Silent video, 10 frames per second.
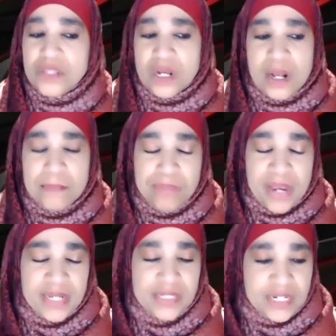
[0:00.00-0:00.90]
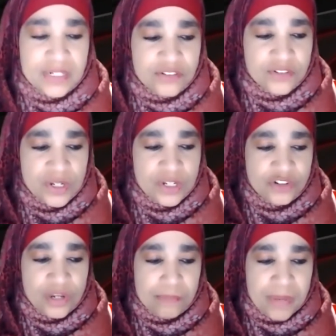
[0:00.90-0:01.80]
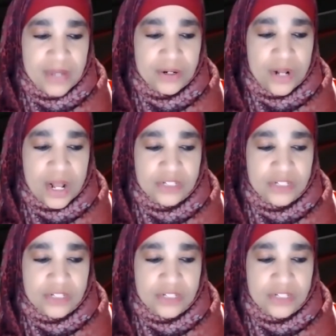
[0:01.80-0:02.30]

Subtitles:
the companions to better